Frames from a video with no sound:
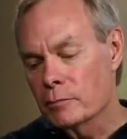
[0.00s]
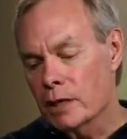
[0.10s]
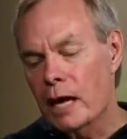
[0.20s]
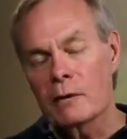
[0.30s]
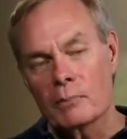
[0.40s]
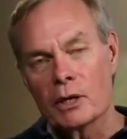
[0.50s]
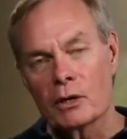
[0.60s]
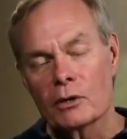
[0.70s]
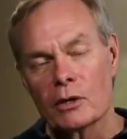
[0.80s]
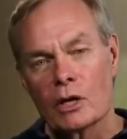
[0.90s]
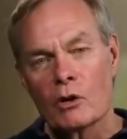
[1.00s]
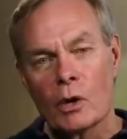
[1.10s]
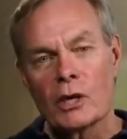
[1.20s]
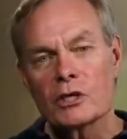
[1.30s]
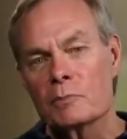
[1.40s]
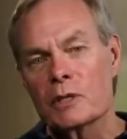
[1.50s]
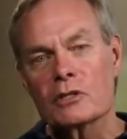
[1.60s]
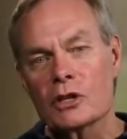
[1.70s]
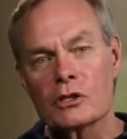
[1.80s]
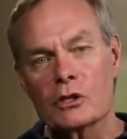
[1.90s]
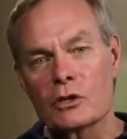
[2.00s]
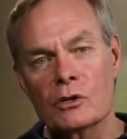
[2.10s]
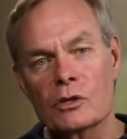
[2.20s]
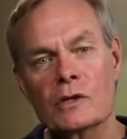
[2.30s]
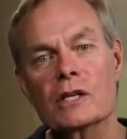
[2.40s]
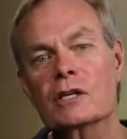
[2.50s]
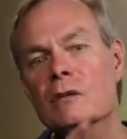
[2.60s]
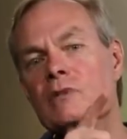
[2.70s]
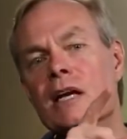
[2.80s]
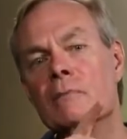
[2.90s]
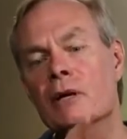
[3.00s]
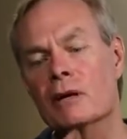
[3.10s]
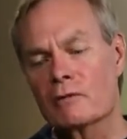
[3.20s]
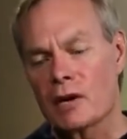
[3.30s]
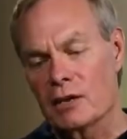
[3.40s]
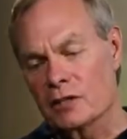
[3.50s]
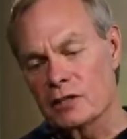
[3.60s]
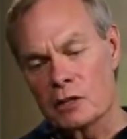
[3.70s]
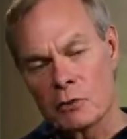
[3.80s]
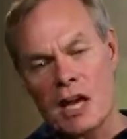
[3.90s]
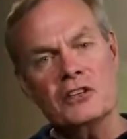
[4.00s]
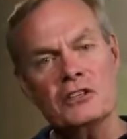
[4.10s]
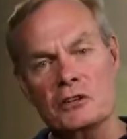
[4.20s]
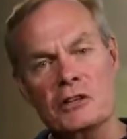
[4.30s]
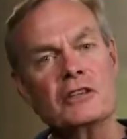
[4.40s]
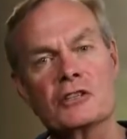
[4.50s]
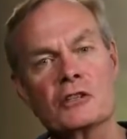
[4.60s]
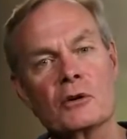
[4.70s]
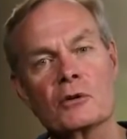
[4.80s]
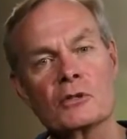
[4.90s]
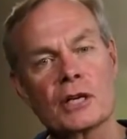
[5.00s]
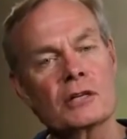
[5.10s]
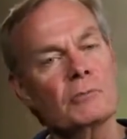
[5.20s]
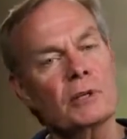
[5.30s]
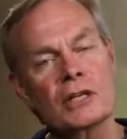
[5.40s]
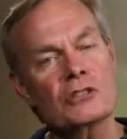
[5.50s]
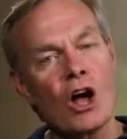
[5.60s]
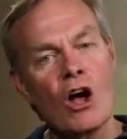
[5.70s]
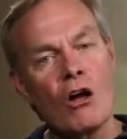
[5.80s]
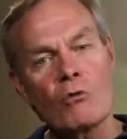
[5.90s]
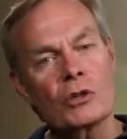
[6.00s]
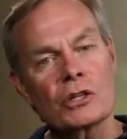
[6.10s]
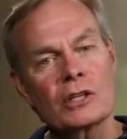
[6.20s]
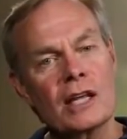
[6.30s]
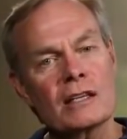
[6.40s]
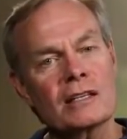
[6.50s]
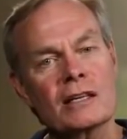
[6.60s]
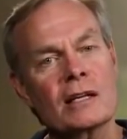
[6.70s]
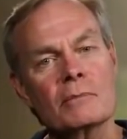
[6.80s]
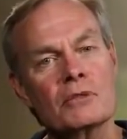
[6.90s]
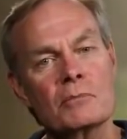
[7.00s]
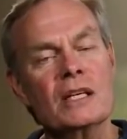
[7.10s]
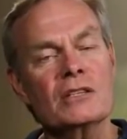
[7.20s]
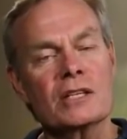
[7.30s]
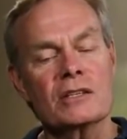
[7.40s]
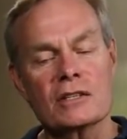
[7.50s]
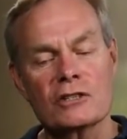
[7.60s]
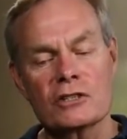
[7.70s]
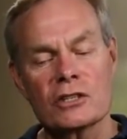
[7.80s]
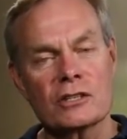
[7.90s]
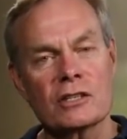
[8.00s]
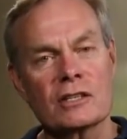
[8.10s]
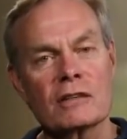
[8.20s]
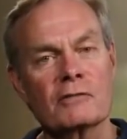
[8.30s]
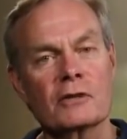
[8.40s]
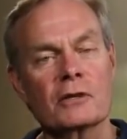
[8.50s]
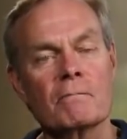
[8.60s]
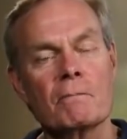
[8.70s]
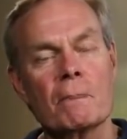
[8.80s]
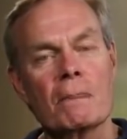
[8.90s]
caterpillar where it spins a cocoon and then comes out a butterfly. And they say, well, that's a total change. But it's all within that same species. It's just a different